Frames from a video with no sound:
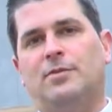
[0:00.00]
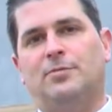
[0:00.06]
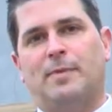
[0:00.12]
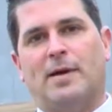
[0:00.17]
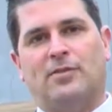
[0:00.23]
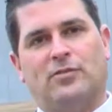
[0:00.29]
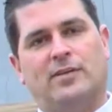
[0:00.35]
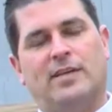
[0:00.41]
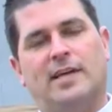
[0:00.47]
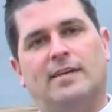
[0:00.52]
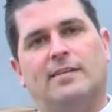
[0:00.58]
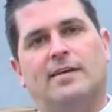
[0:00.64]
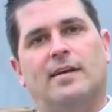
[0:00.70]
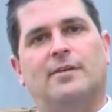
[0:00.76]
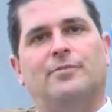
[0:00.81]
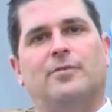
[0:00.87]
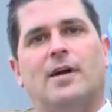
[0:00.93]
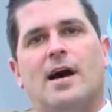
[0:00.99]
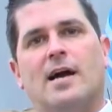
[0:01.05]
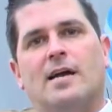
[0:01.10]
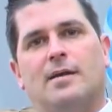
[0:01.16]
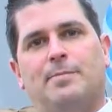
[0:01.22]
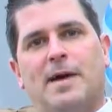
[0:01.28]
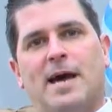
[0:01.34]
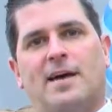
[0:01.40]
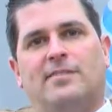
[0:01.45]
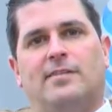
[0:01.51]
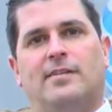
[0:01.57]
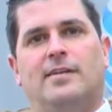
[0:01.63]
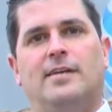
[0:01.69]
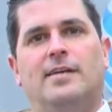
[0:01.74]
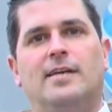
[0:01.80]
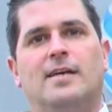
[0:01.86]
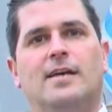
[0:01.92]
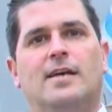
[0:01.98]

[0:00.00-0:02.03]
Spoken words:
specialty antenna for high capacity.